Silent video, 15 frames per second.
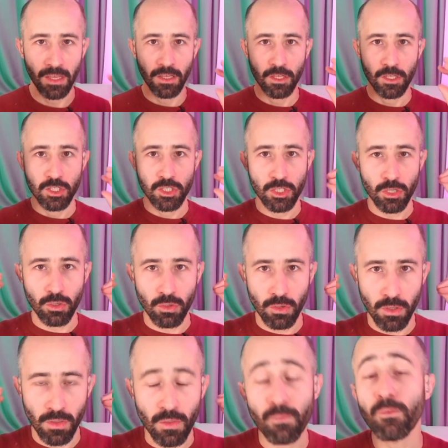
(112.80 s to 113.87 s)
So
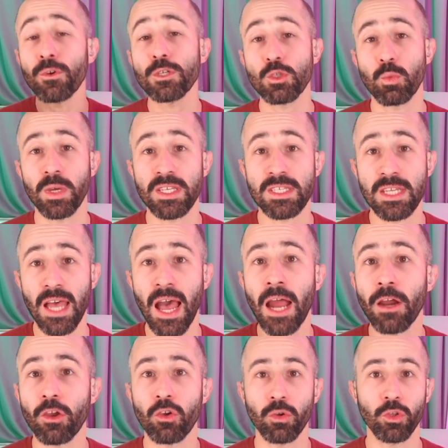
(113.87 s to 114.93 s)
the first ones are
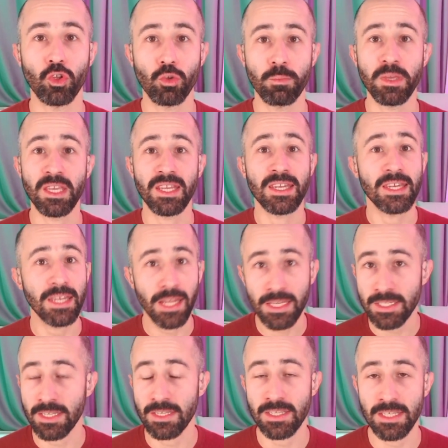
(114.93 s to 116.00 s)
going to be
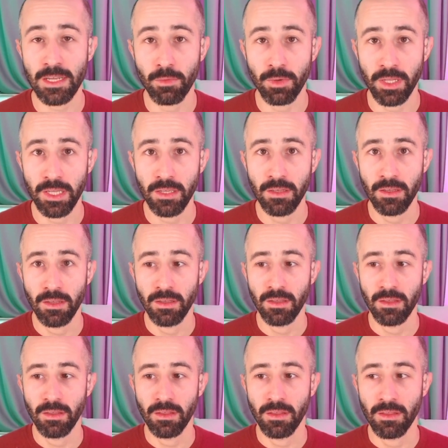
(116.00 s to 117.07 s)
necessarily
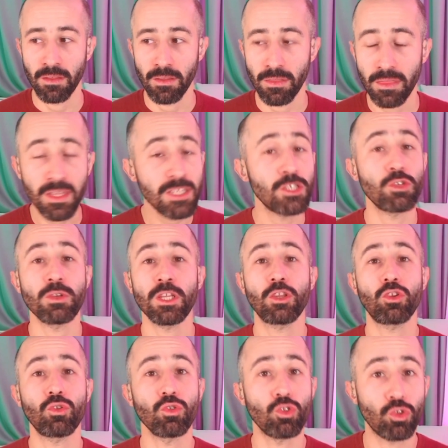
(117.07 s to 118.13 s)
things you need
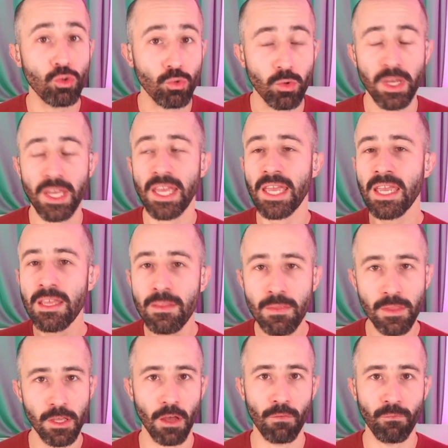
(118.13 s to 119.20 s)
to do in
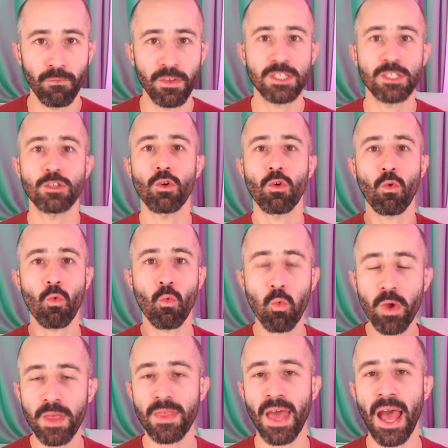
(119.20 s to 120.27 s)
the office
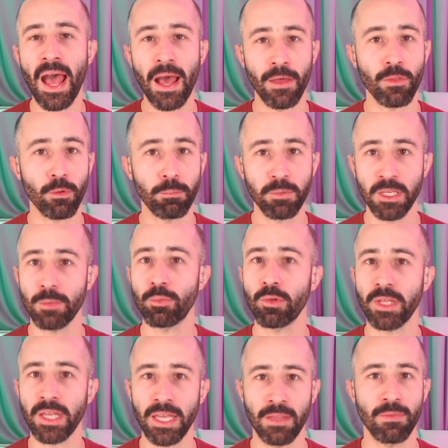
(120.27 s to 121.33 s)
with other people
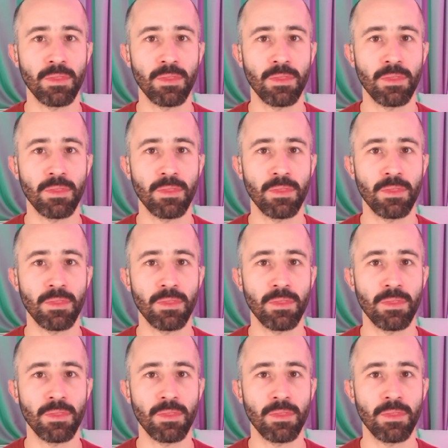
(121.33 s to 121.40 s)
in the